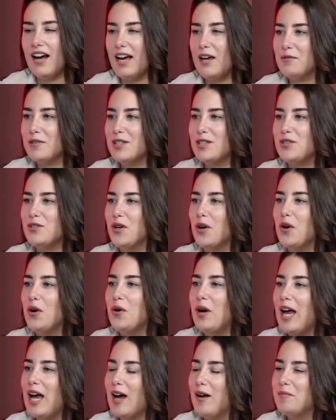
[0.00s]
I was
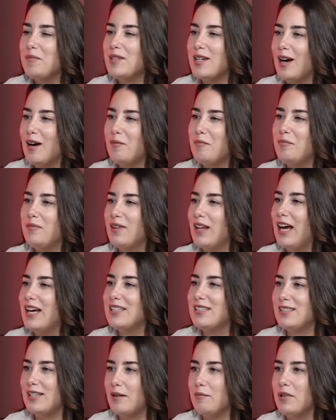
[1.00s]
so amped up
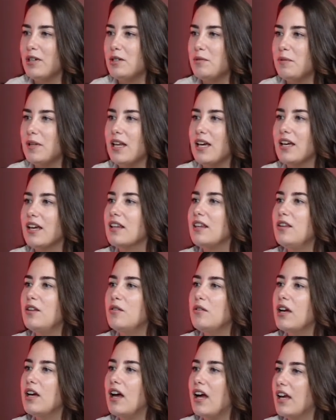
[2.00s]
last summer to be like, you
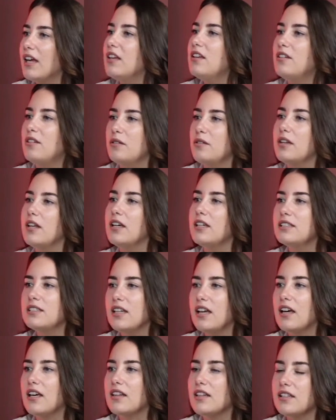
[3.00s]
know what, I can do
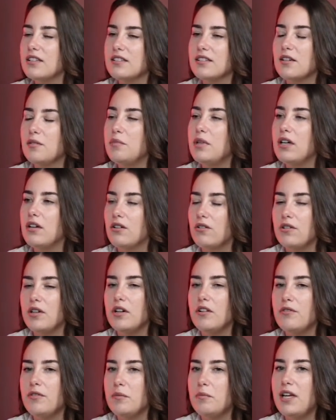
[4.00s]
this. Like, this could be a
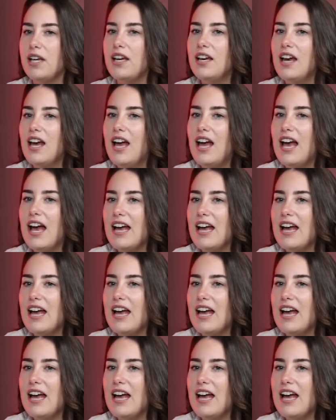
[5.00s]
career for me.